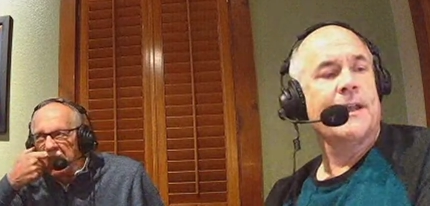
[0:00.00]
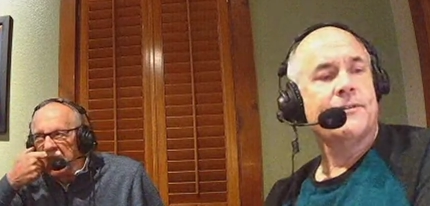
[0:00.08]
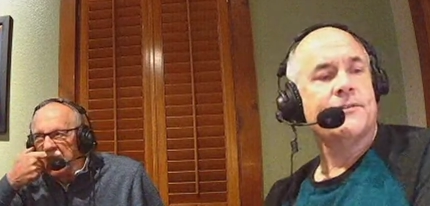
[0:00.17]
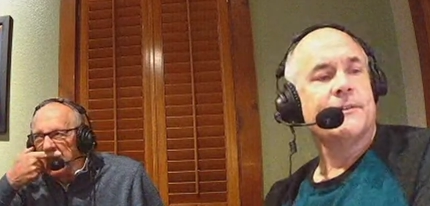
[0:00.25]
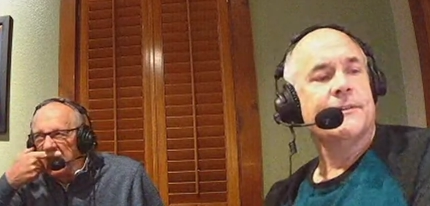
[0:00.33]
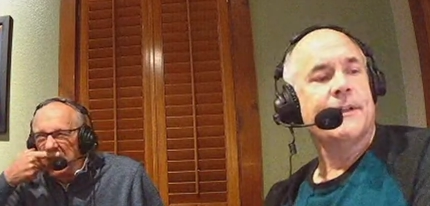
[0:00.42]

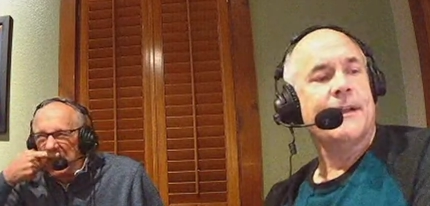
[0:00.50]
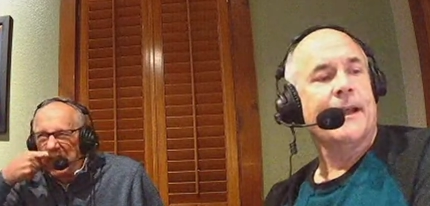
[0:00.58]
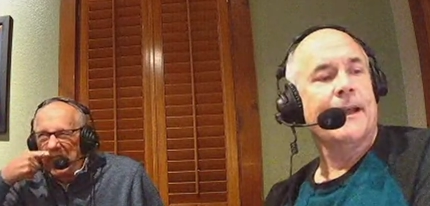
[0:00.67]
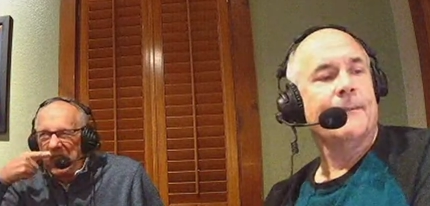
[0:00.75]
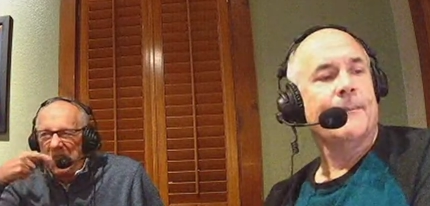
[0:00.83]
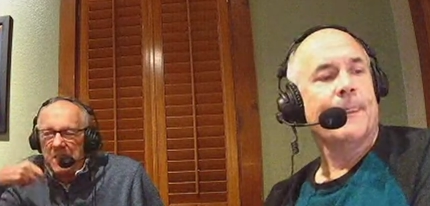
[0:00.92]
Speaker 1: Nation today,
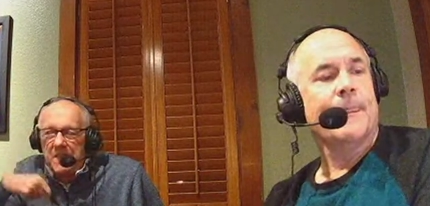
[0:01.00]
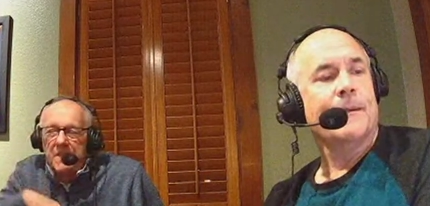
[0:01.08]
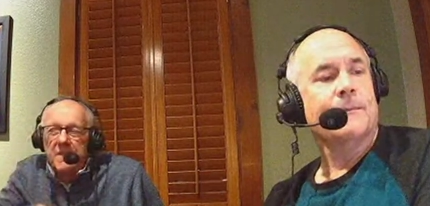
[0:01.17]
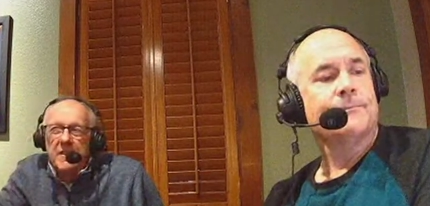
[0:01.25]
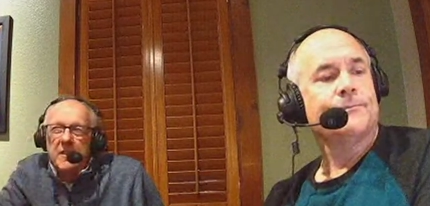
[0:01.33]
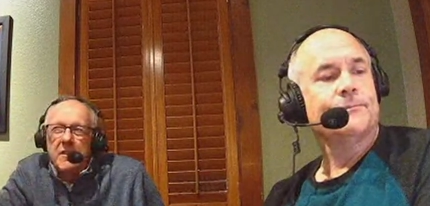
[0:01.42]

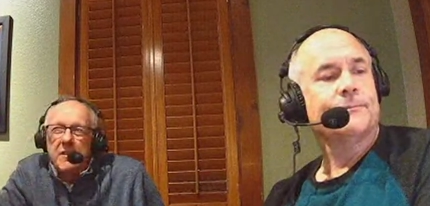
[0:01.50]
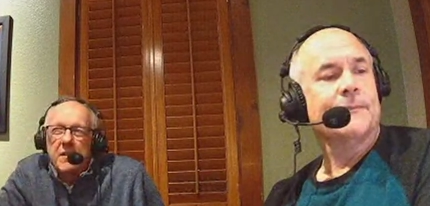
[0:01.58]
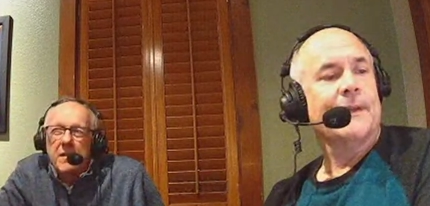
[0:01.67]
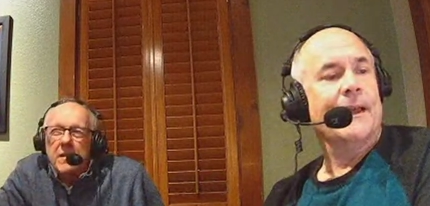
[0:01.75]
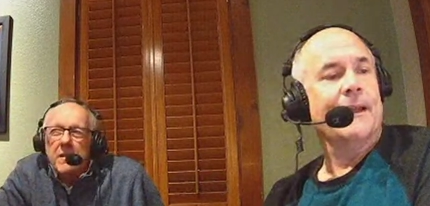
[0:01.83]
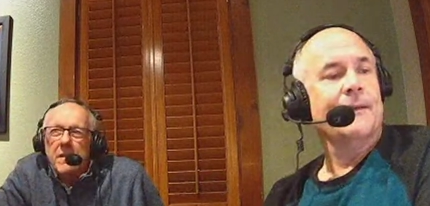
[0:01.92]

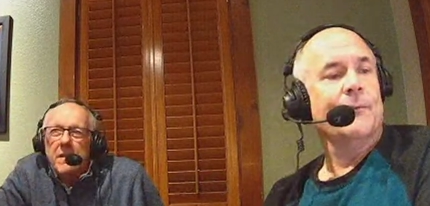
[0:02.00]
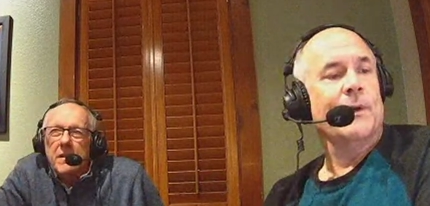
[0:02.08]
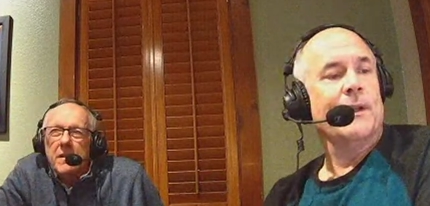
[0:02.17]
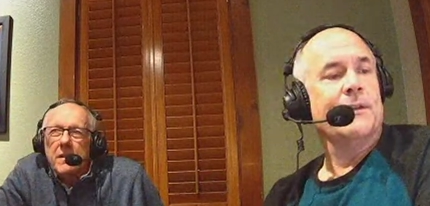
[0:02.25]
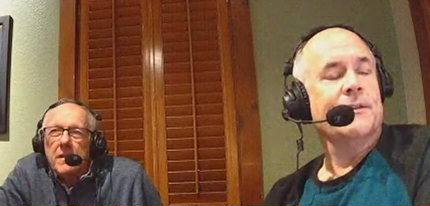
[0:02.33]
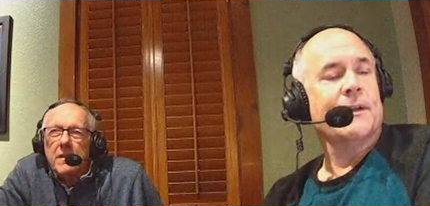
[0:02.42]
and what
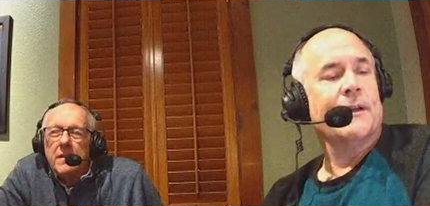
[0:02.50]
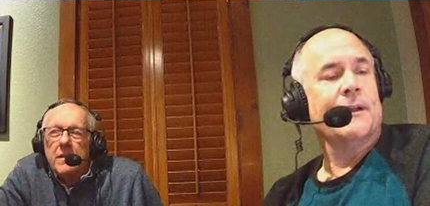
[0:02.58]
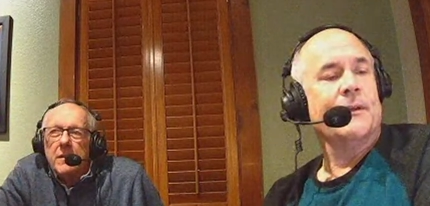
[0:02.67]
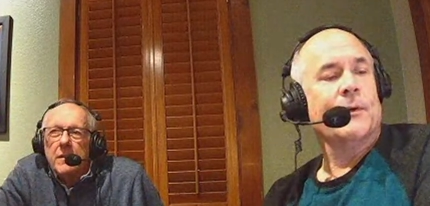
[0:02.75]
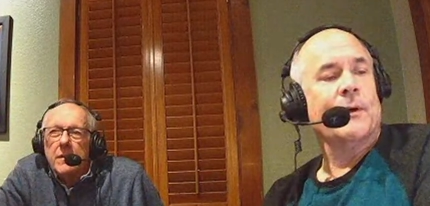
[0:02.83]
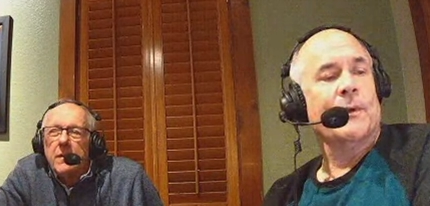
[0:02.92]
is
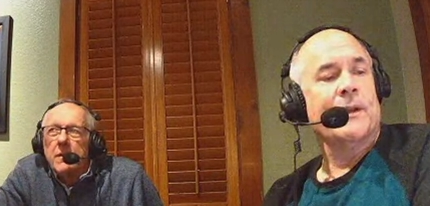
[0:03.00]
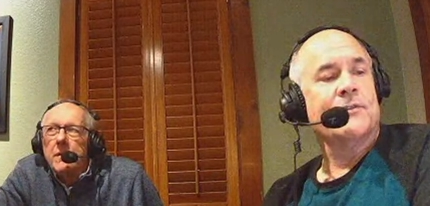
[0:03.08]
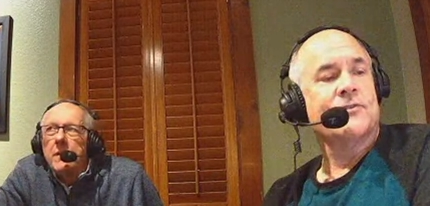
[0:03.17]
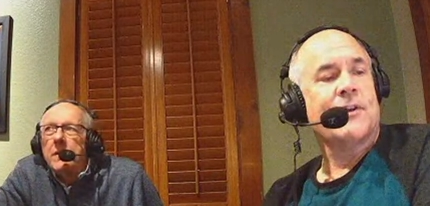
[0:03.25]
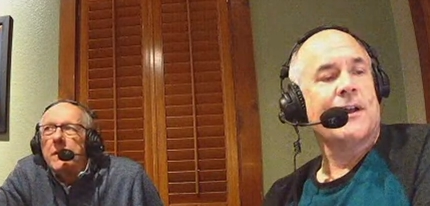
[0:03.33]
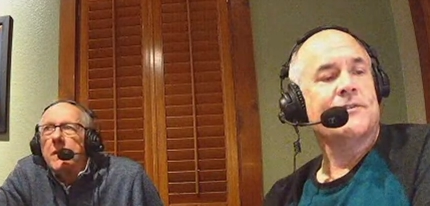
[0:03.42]
uh, what his
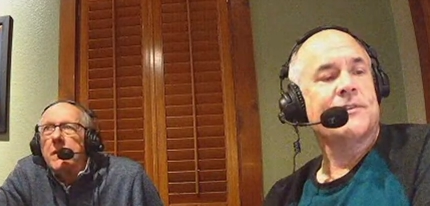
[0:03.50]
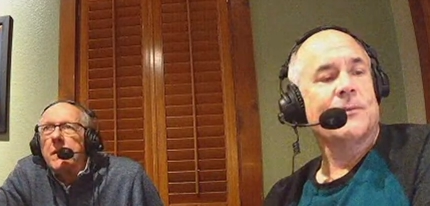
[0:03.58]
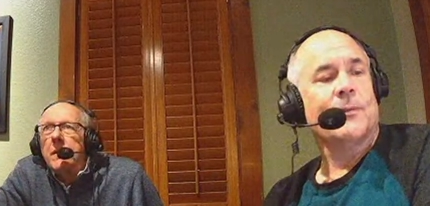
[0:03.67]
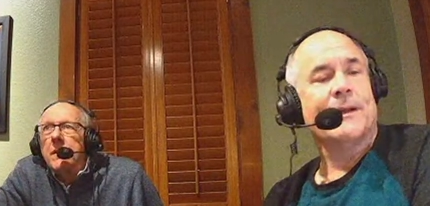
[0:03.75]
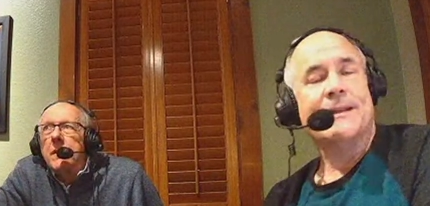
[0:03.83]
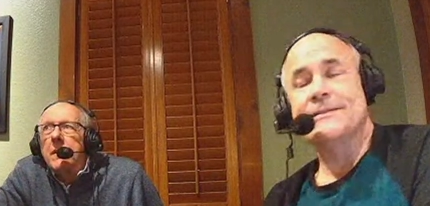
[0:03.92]
thoughts on
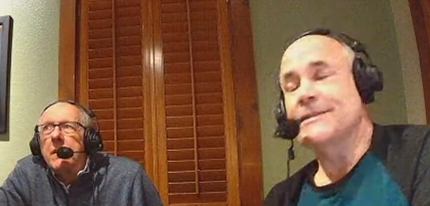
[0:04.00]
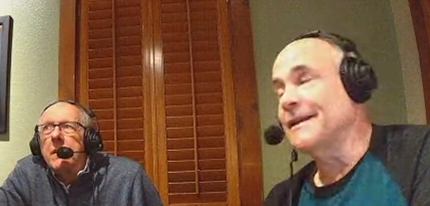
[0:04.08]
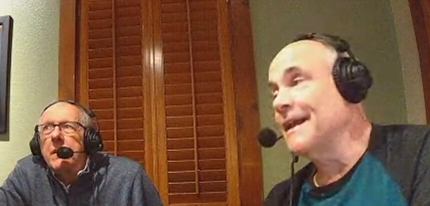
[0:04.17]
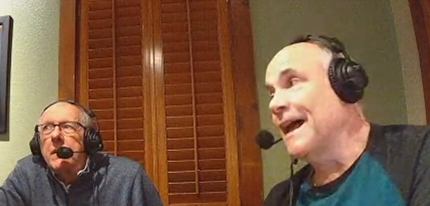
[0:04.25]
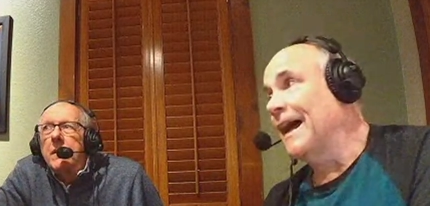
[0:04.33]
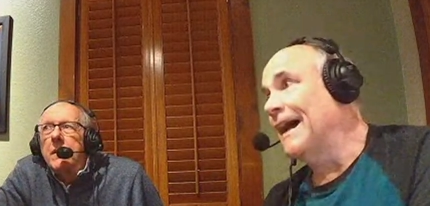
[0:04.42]
what he said.
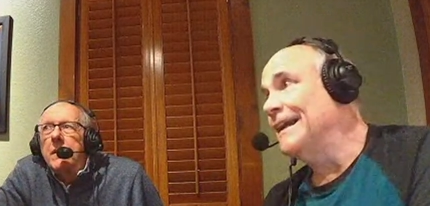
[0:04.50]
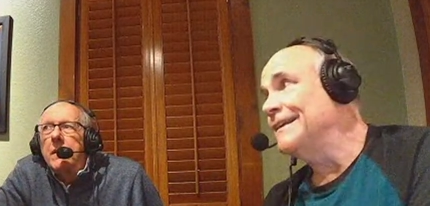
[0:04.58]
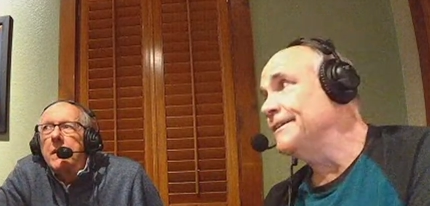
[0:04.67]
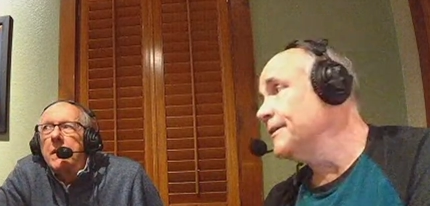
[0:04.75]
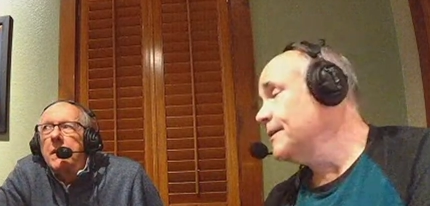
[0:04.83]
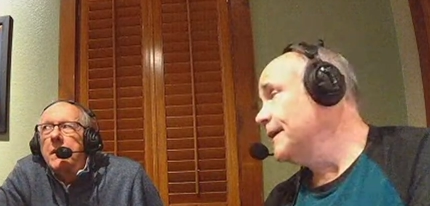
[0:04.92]
I didn't
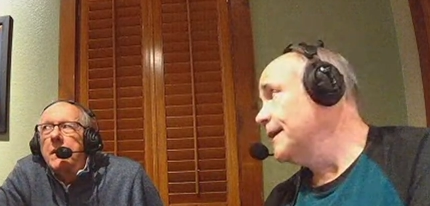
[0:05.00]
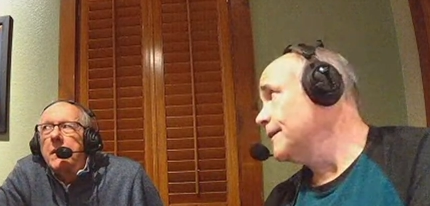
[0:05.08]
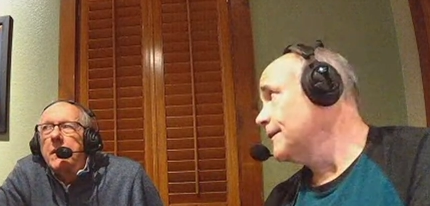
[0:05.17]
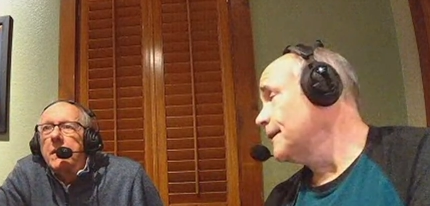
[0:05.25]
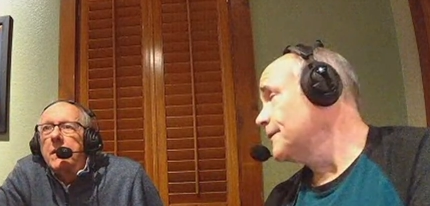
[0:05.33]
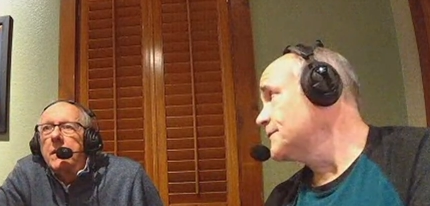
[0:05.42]
hear the
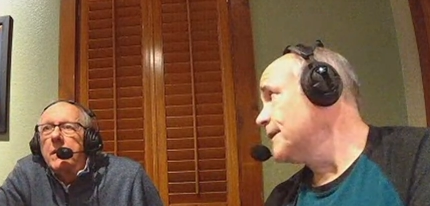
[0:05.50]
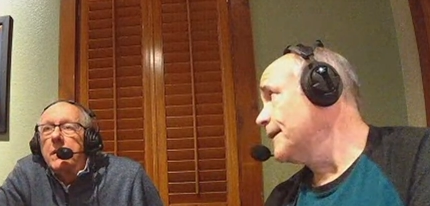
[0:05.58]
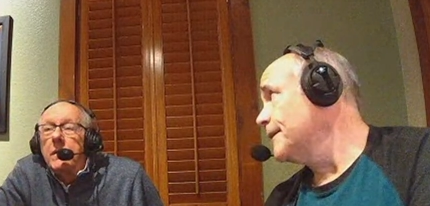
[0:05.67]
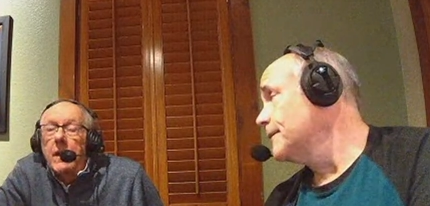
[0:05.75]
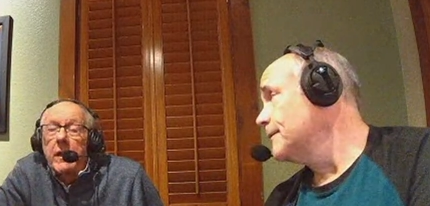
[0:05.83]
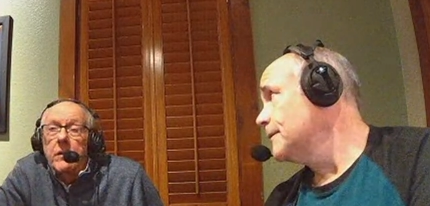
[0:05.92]
analytics guy.
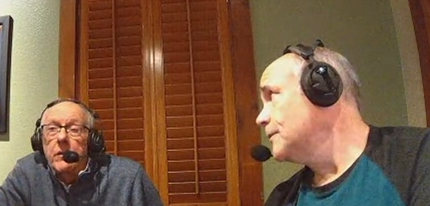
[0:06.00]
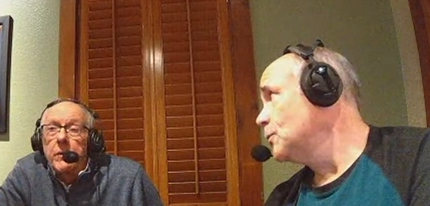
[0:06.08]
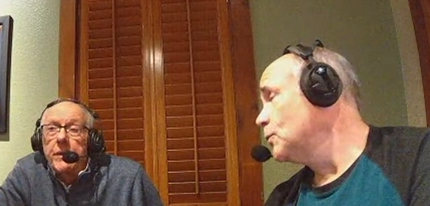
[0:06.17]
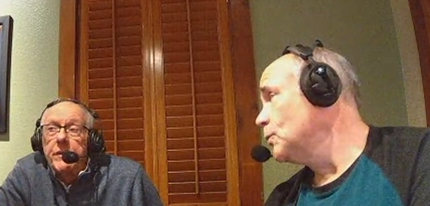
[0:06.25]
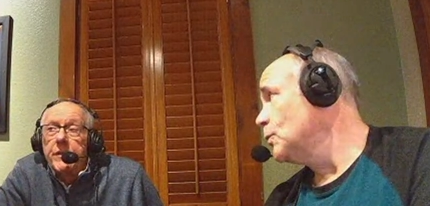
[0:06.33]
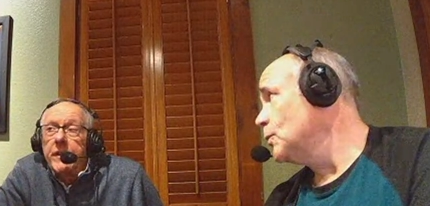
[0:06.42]
I
Speaker 2: don't know what he
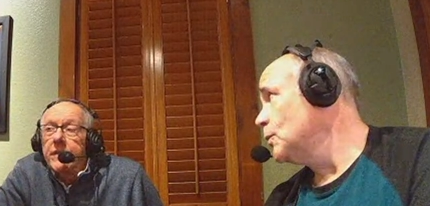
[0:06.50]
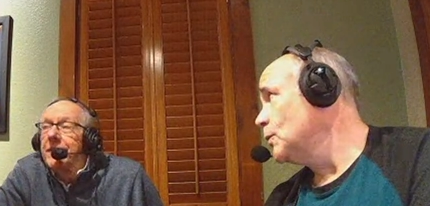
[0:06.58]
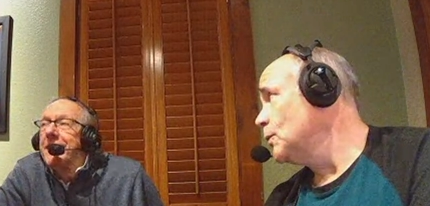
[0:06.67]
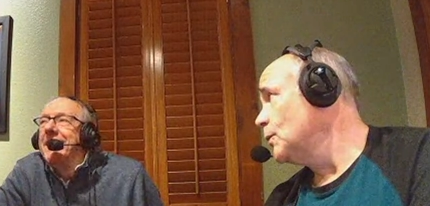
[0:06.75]
said.